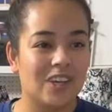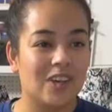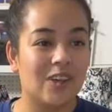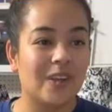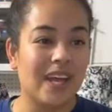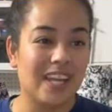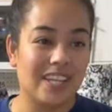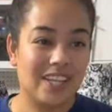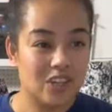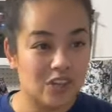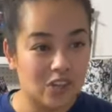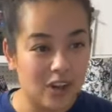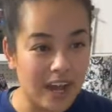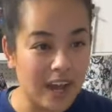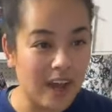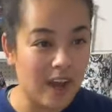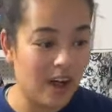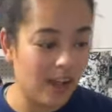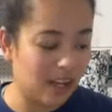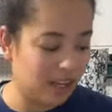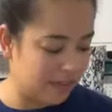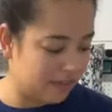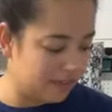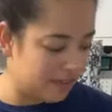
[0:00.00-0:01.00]
You like to try
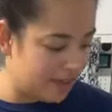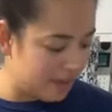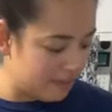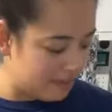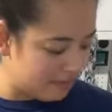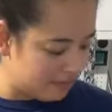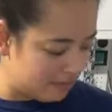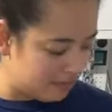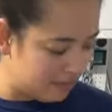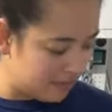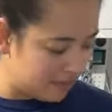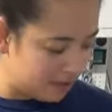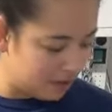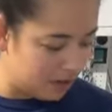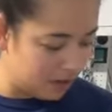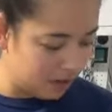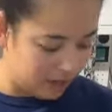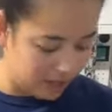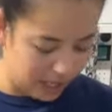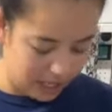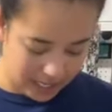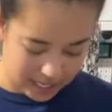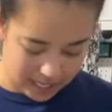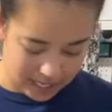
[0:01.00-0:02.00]
all of them?
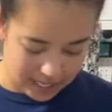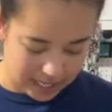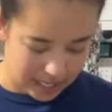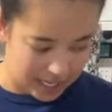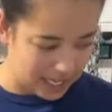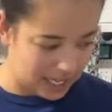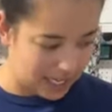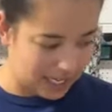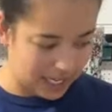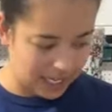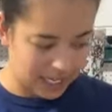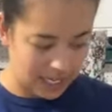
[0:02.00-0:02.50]
Good.